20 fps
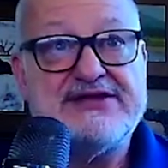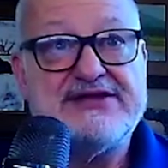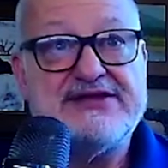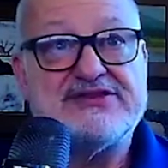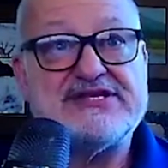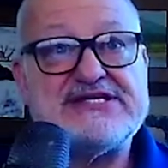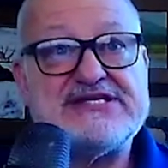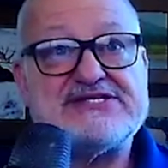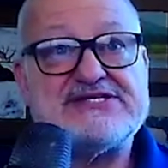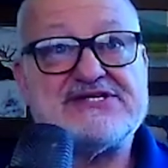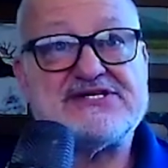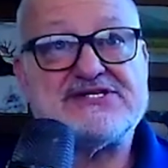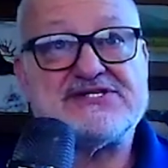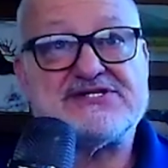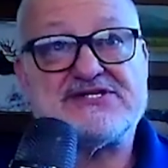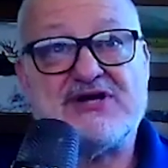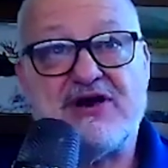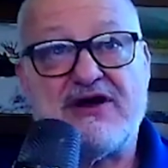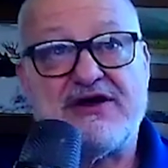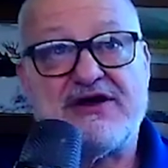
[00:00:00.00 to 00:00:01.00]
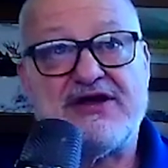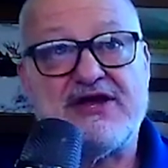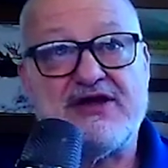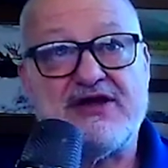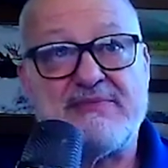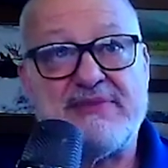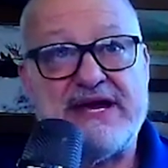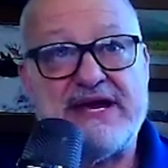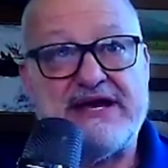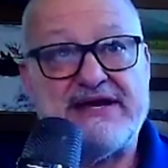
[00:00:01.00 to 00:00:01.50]
This is talking
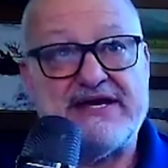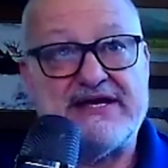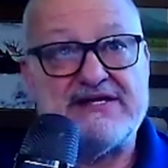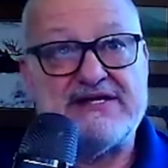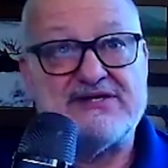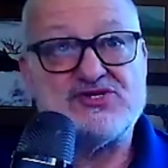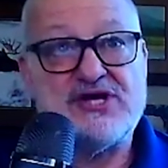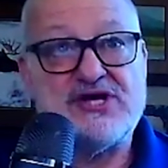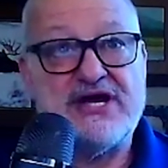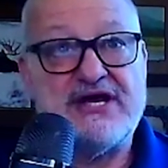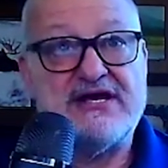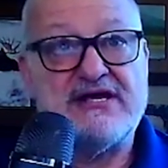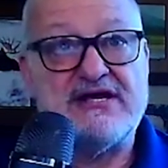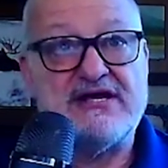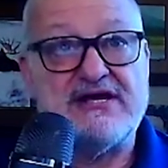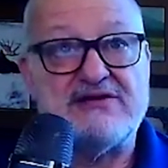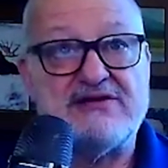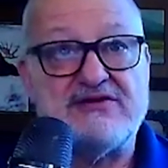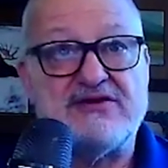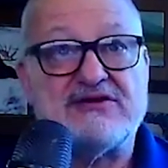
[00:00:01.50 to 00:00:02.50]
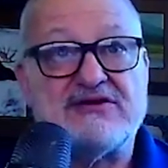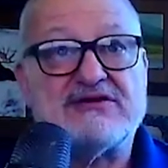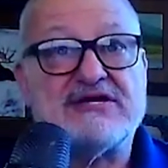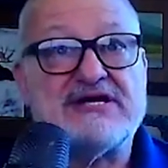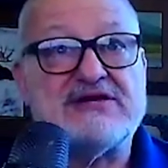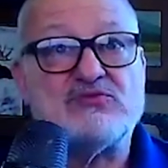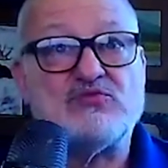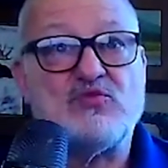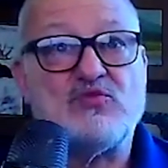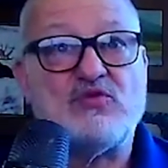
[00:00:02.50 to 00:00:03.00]
about NJ
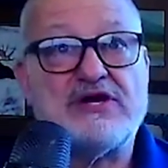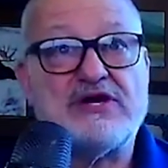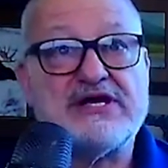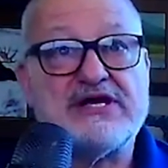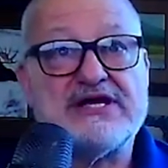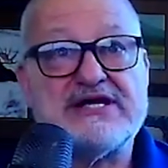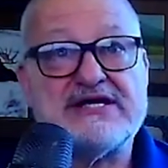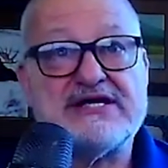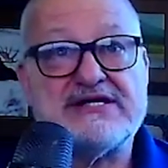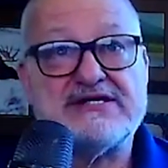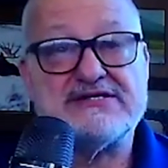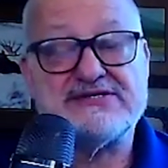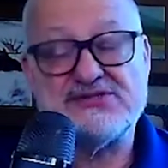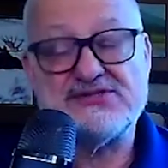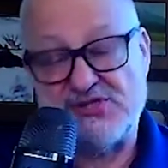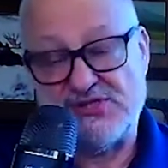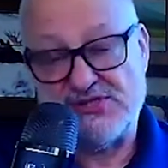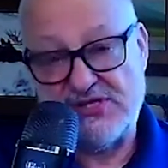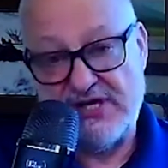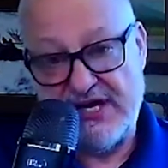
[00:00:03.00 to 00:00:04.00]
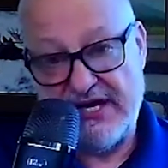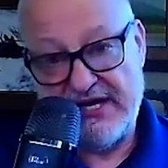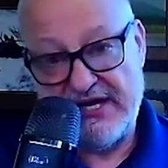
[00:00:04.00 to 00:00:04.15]
in one of his